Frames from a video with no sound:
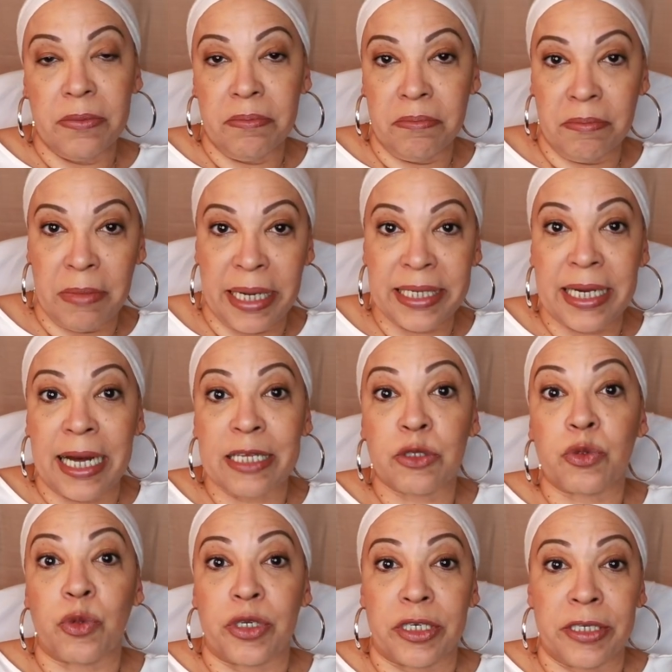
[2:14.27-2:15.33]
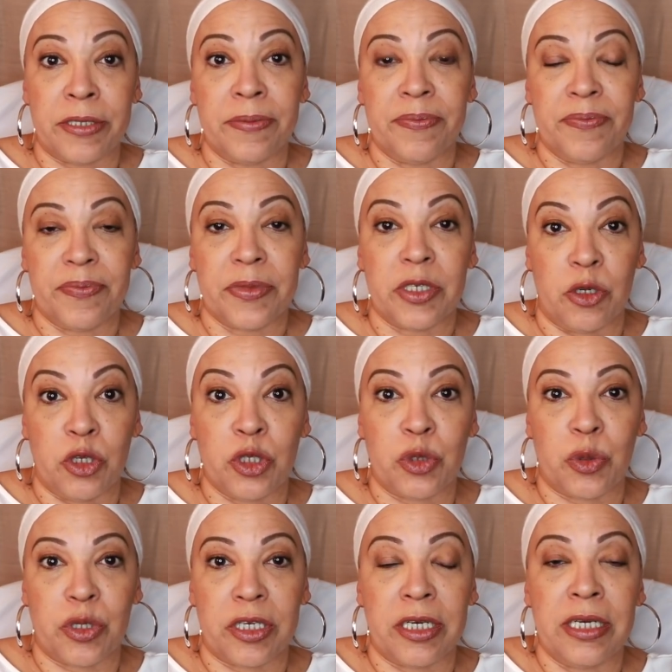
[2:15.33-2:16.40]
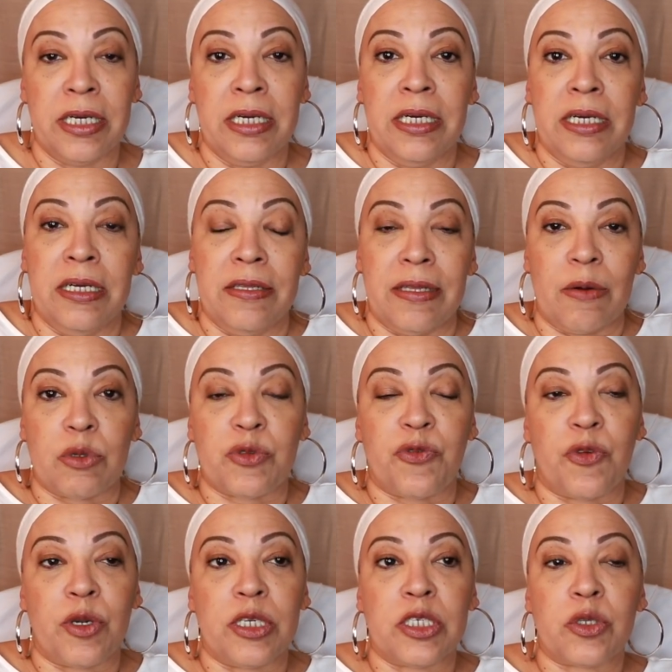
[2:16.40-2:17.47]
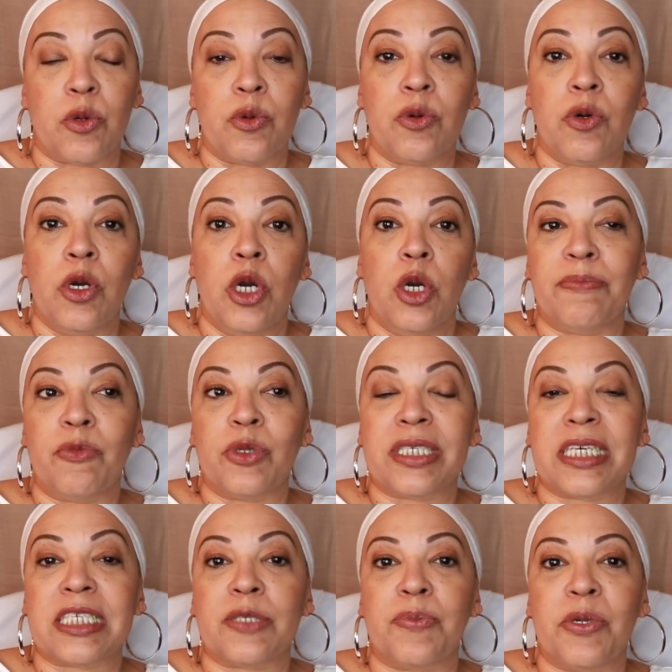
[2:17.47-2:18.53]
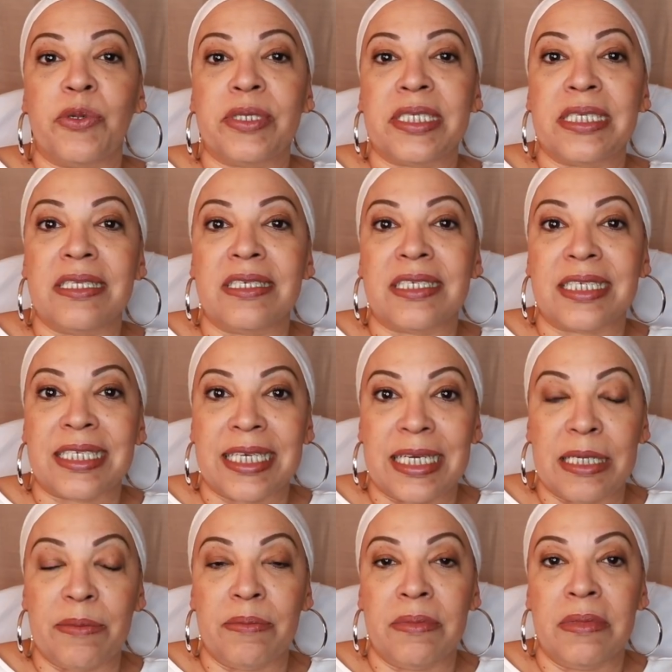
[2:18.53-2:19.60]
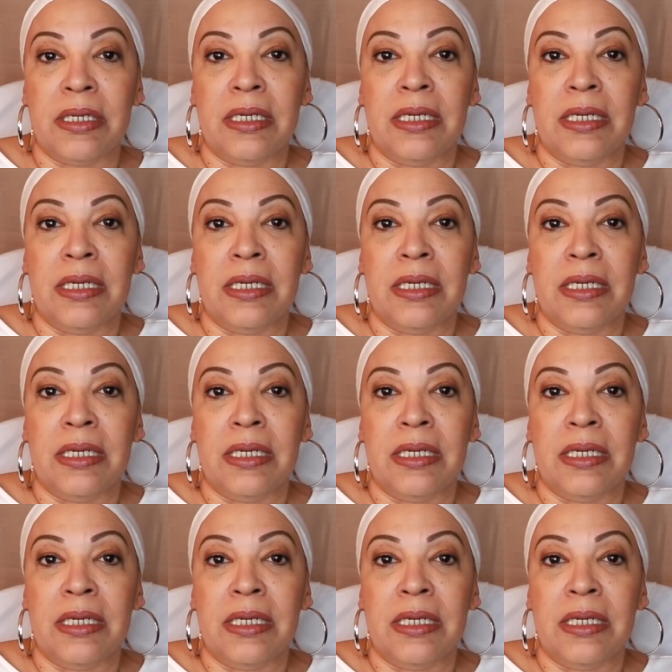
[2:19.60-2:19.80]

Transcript: My goddaughter, her daughter, that was 4 years old, was experiencing the same